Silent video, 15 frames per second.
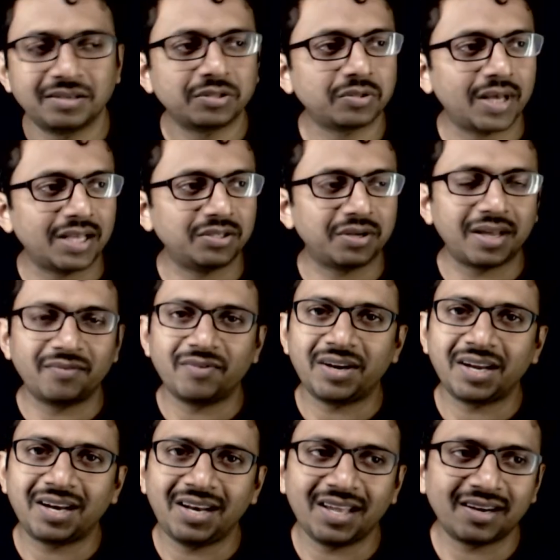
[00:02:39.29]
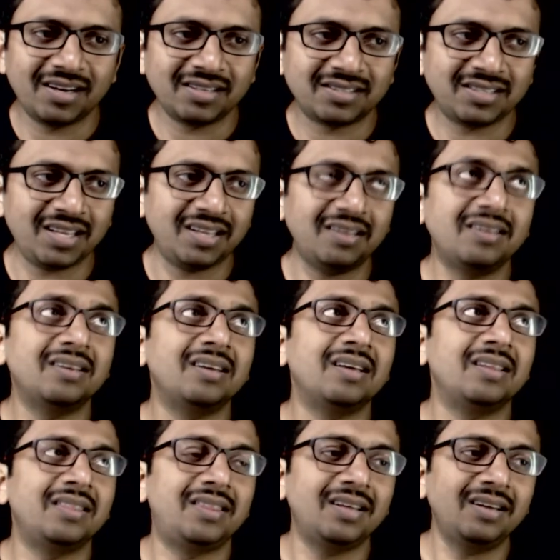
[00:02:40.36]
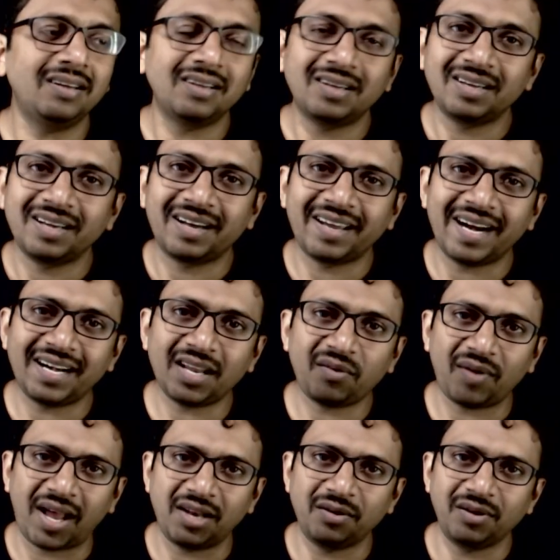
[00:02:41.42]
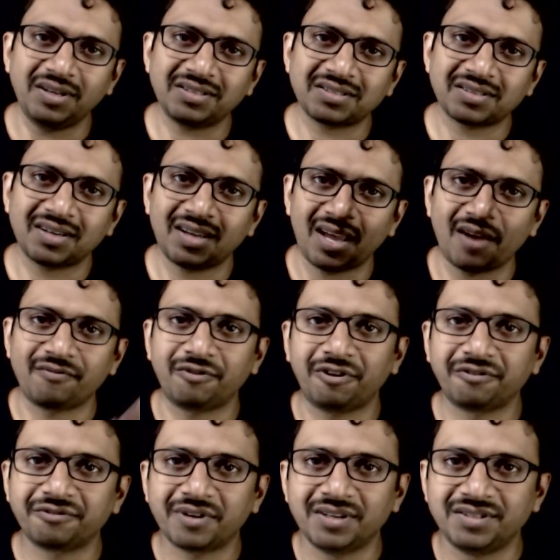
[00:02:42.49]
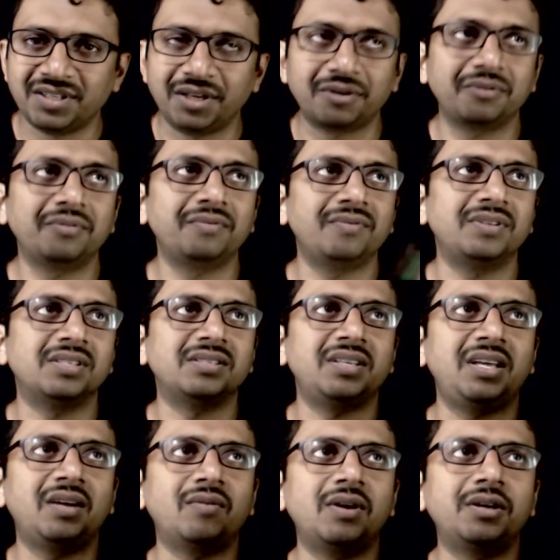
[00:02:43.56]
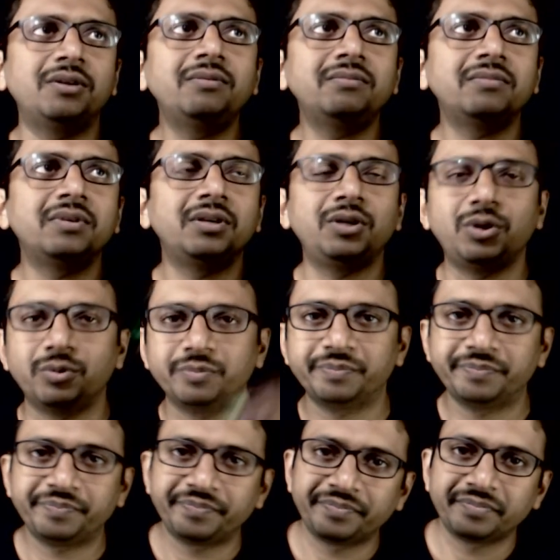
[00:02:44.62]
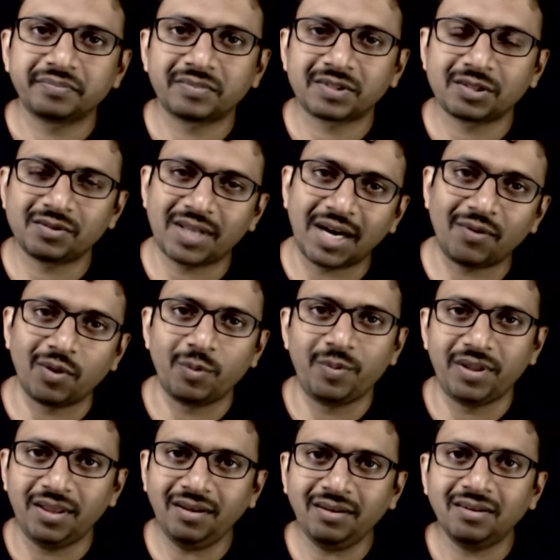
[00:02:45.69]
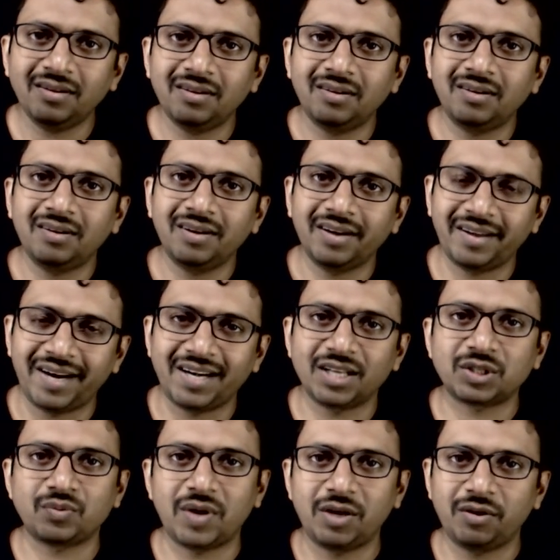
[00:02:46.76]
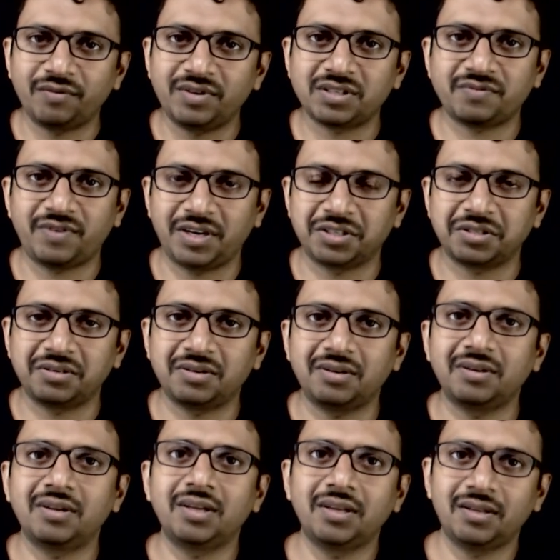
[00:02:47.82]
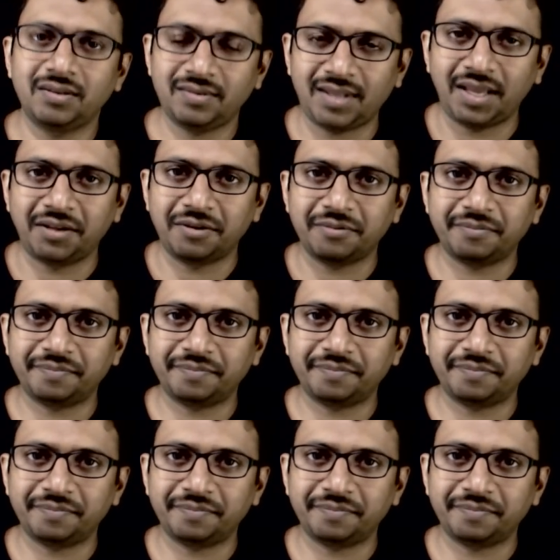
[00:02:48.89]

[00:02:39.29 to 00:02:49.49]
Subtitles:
So as you can very clearly see, the greater value is f of 0, which is equal to 2. So that would be the greatest value of this function. Thank you.